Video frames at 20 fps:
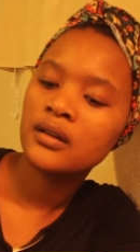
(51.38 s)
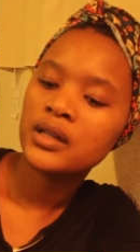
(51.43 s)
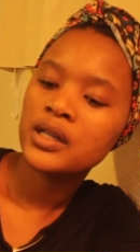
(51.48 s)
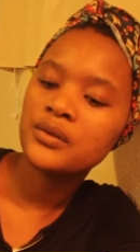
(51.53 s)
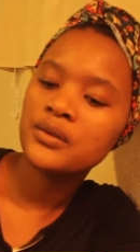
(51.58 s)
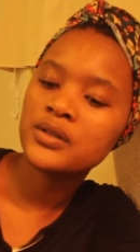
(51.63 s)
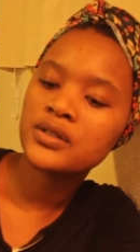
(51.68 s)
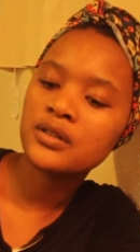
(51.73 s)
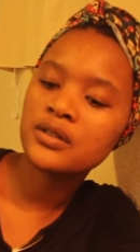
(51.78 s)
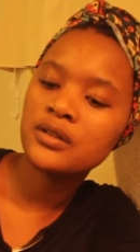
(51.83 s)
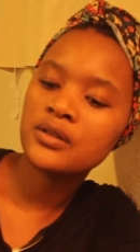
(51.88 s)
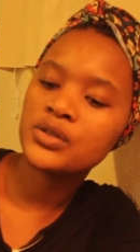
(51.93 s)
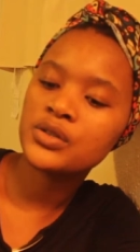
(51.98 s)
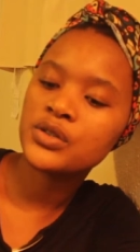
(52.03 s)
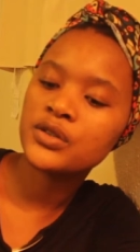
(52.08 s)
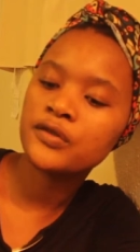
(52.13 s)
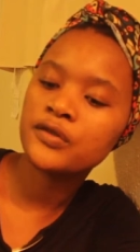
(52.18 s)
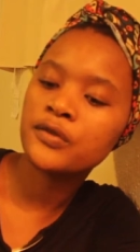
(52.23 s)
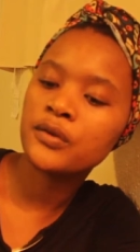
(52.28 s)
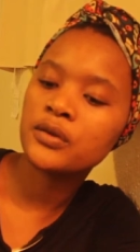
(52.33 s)
He was
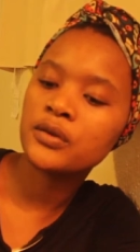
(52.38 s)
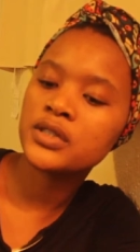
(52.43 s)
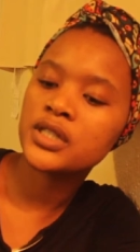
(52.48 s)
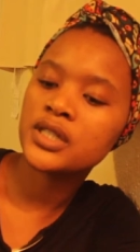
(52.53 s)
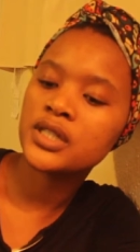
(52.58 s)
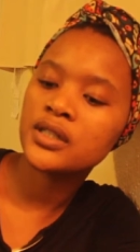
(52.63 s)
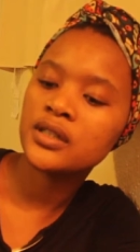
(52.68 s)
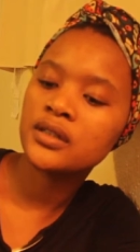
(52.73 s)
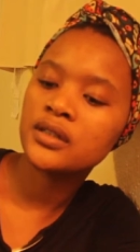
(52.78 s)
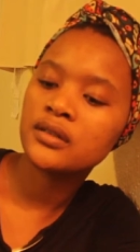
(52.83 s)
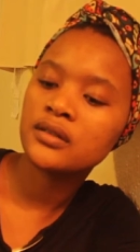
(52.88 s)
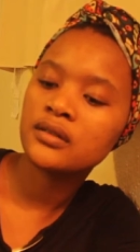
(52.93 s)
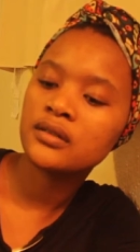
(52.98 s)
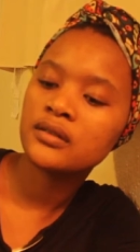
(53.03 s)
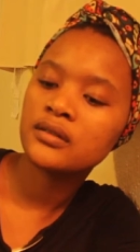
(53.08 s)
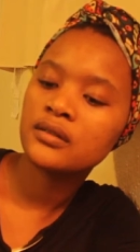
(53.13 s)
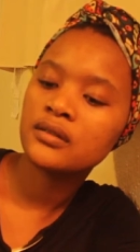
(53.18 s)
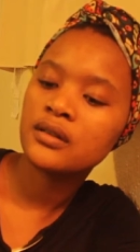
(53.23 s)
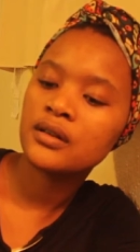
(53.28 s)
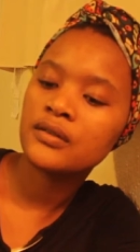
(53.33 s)
close to 40,
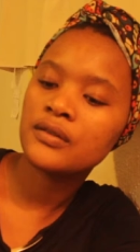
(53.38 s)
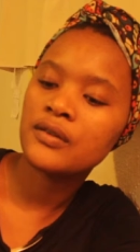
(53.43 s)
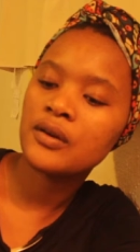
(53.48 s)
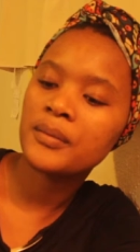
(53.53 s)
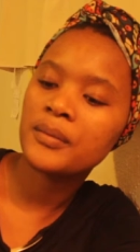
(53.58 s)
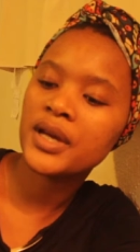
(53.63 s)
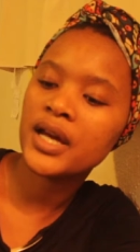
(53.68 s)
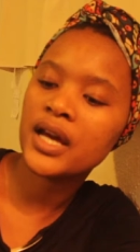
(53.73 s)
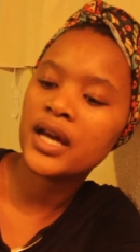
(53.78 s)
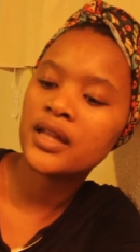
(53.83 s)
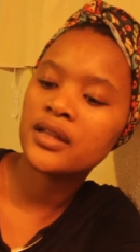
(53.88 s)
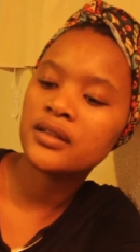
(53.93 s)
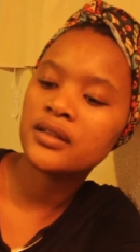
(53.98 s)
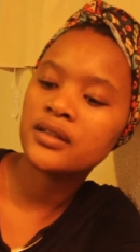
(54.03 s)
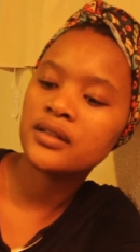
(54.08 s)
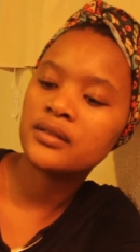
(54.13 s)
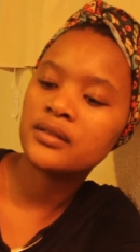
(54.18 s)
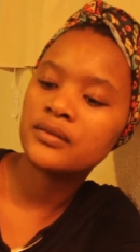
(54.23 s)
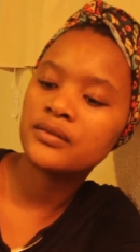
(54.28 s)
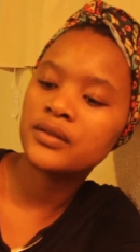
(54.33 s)
a former
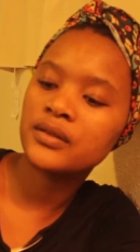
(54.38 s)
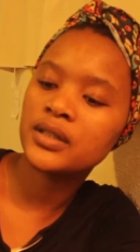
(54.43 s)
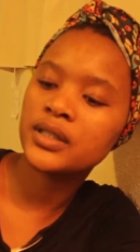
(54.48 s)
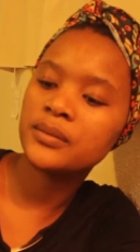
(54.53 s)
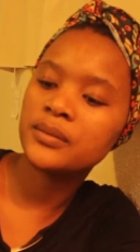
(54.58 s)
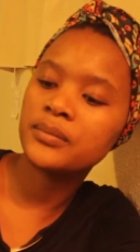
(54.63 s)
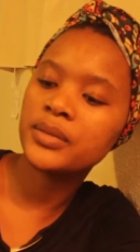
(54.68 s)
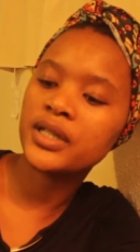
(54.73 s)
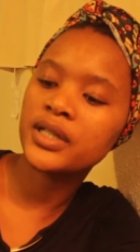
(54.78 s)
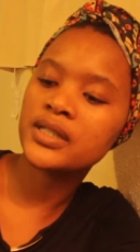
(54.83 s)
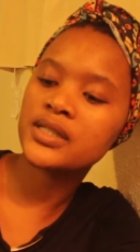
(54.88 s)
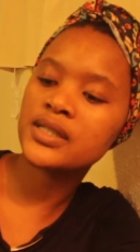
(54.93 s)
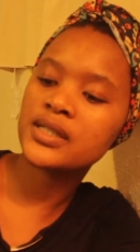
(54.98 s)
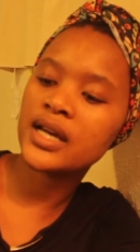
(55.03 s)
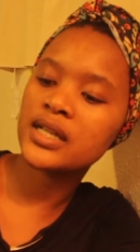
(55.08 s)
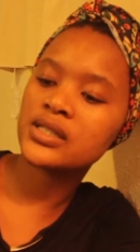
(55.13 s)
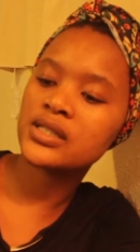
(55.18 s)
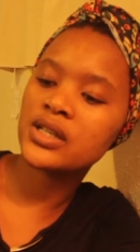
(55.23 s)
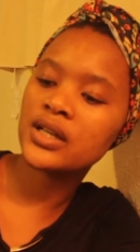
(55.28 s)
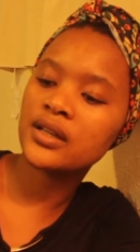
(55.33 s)
athlete of Olympic
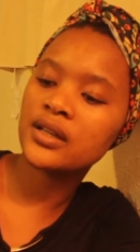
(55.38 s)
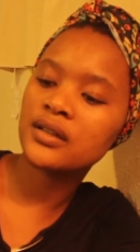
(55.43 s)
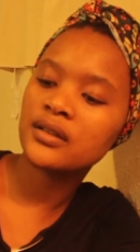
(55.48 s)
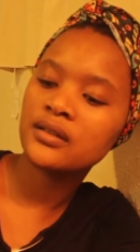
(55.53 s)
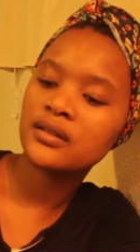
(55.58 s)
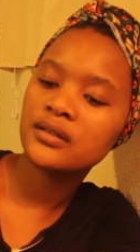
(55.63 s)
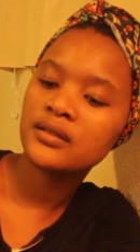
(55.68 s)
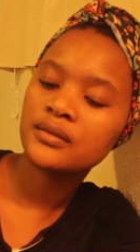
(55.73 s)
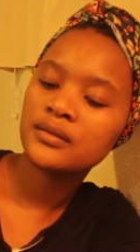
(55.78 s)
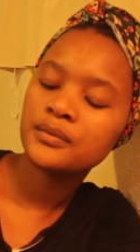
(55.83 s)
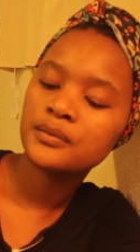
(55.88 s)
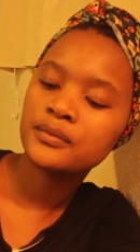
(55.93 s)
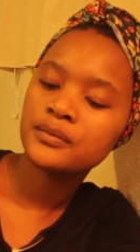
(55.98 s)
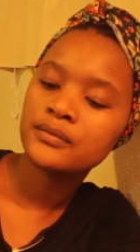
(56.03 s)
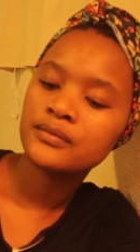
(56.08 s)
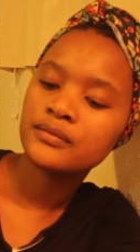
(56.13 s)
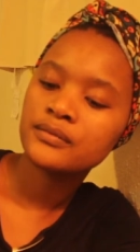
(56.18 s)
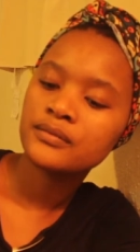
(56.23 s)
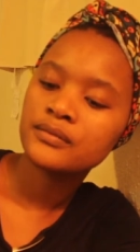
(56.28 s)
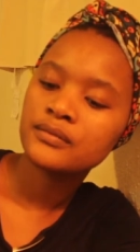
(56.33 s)
stature.
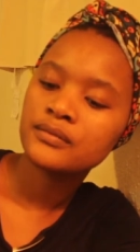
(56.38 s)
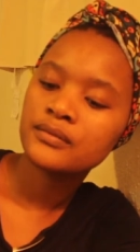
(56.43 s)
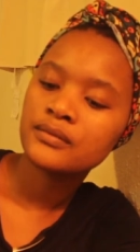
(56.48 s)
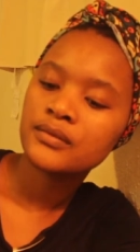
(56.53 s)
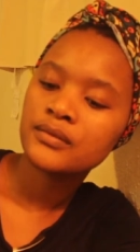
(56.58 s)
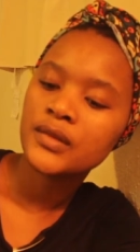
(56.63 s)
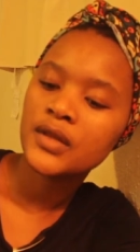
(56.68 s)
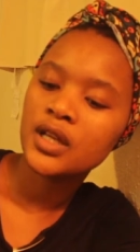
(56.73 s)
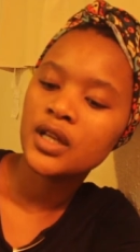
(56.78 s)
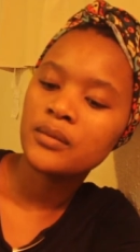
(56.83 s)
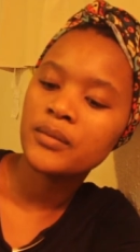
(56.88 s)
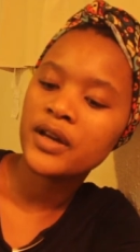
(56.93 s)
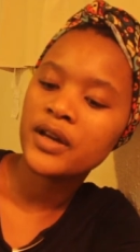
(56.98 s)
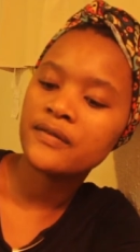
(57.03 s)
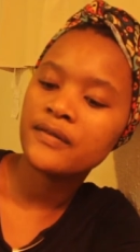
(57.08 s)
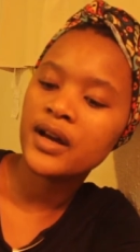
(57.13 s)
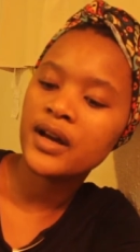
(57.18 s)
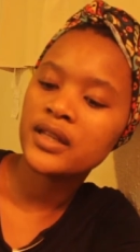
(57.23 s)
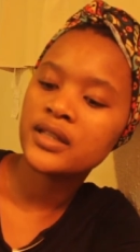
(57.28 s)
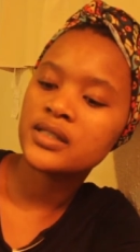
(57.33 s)
In
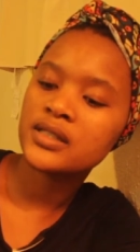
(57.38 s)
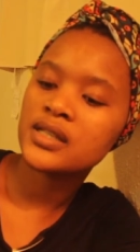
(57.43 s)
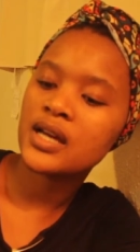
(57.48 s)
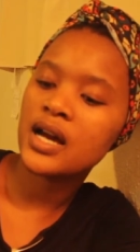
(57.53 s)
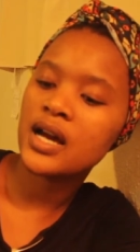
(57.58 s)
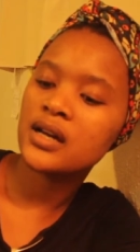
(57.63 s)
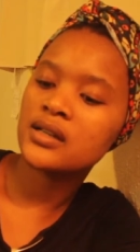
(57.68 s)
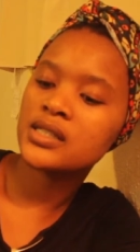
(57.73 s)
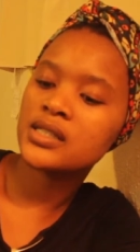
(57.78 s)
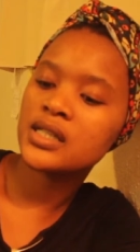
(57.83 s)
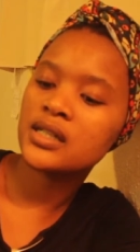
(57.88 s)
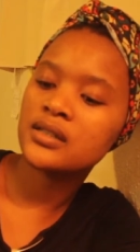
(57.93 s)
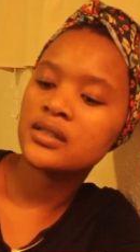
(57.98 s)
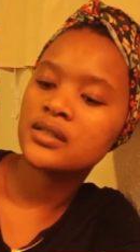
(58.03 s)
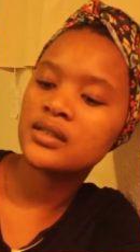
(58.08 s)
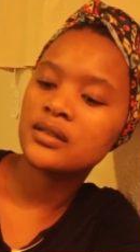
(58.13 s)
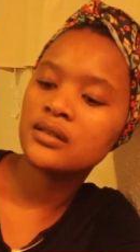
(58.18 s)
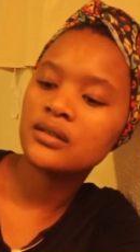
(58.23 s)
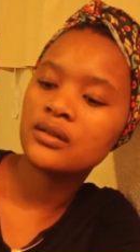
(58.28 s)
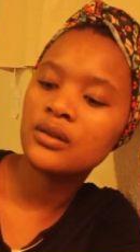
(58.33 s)
my father's house, there are
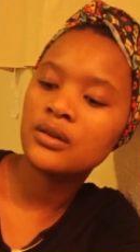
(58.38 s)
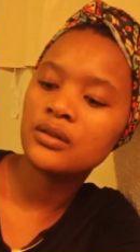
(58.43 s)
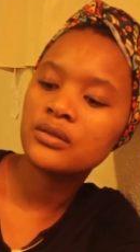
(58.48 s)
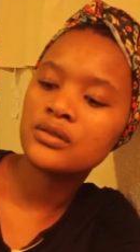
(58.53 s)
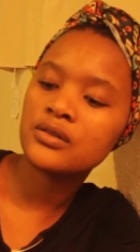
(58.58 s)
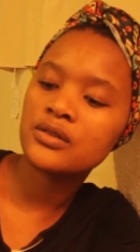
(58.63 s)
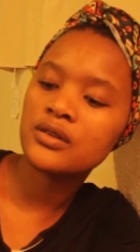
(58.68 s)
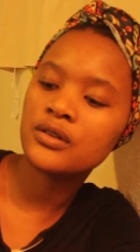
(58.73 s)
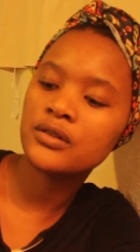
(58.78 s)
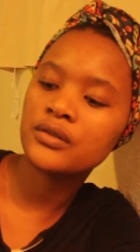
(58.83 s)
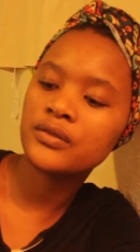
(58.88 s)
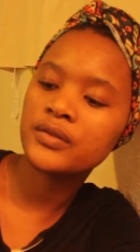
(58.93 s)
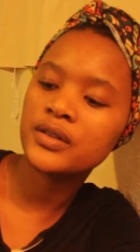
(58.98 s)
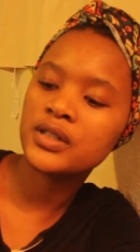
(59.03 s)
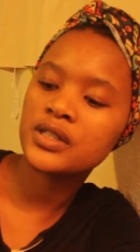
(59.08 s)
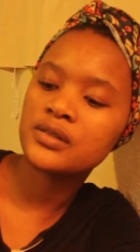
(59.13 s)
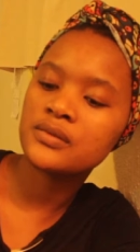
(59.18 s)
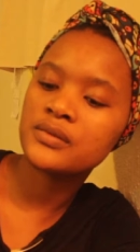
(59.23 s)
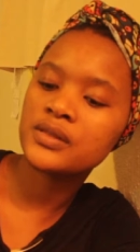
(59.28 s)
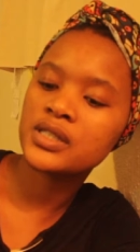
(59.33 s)
still gold
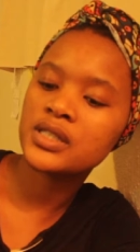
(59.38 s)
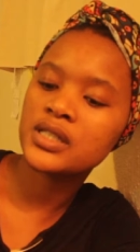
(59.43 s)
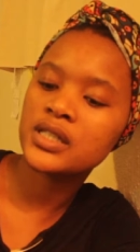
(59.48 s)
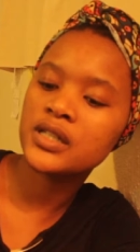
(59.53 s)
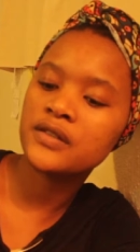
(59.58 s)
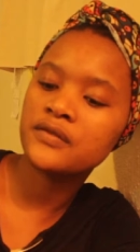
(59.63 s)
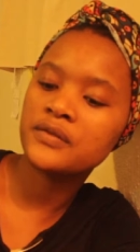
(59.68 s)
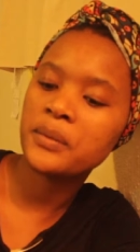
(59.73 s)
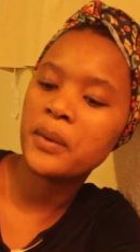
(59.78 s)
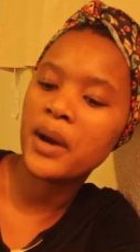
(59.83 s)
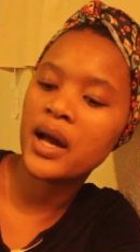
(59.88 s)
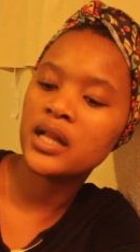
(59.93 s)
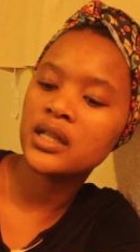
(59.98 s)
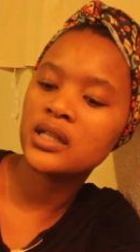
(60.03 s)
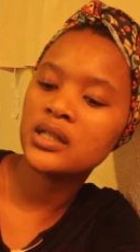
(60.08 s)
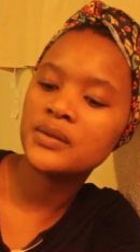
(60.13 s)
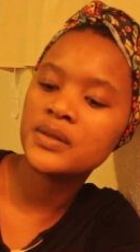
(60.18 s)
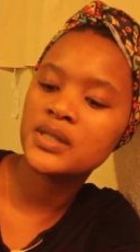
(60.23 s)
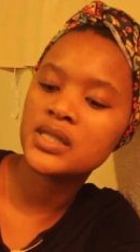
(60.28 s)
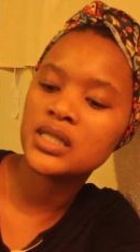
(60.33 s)
trophies received while
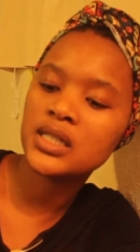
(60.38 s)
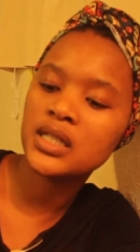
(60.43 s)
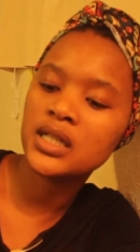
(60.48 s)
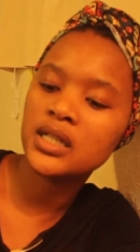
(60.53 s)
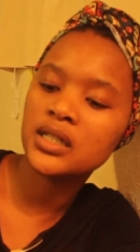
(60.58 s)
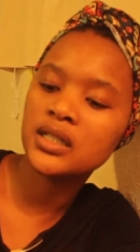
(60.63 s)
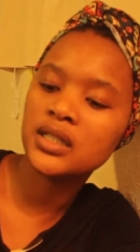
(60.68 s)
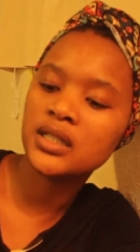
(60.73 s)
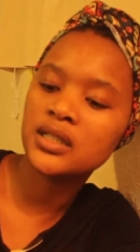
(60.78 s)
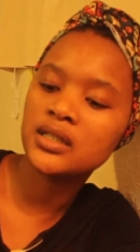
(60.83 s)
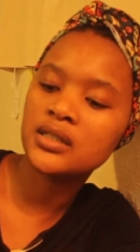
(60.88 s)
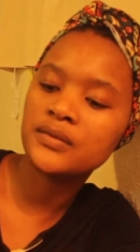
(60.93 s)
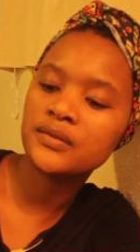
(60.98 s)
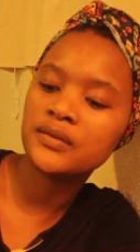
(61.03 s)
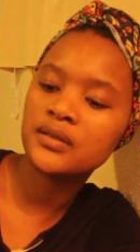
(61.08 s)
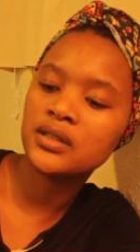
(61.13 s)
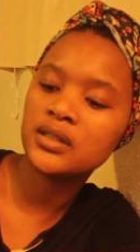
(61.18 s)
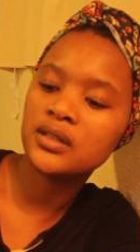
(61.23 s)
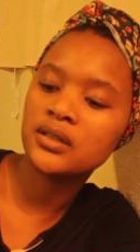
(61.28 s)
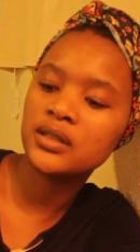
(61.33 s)
he was in England
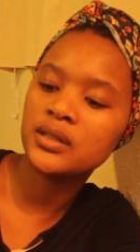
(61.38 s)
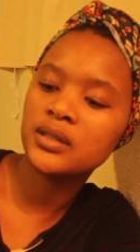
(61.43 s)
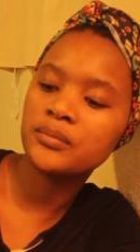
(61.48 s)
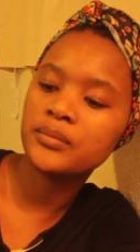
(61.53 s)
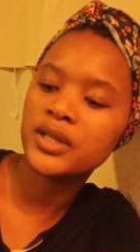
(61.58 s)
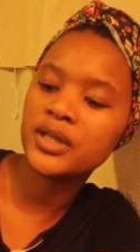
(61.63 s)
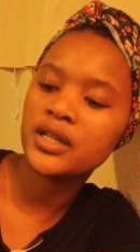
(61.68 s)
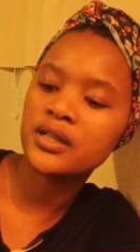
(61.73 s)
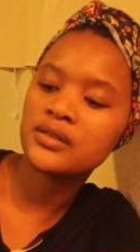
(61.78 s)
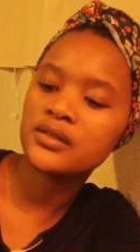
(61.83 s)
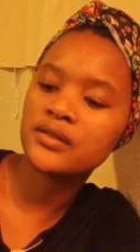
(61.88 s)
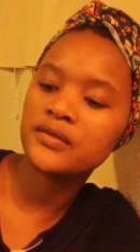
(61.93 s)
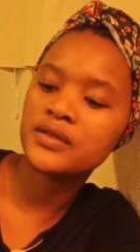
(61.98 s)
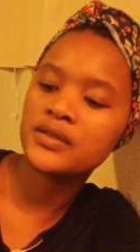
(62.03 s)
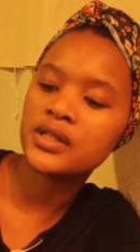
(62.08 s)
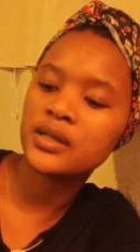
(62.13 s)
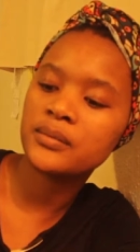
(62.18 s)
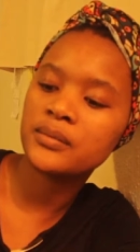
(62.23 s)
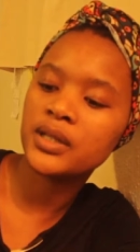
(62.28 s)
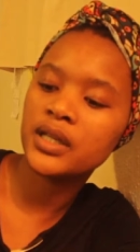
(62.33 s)
for the Olympics of
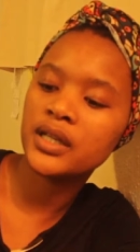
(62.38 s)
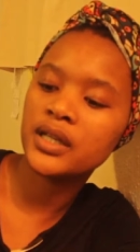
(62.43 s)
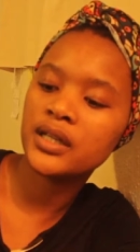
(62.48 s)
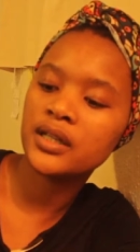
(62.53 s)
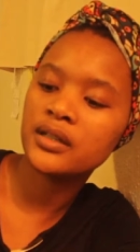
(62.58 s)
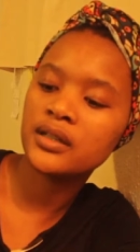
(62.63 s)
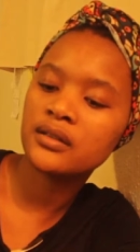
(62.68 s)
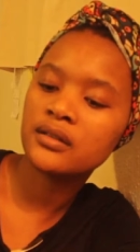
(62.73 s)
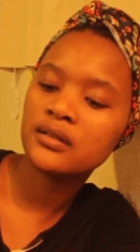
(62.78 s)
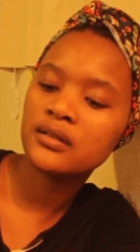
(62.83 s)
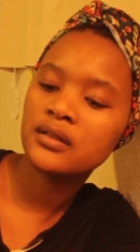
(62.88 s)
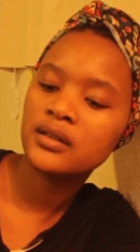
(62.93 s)
some year.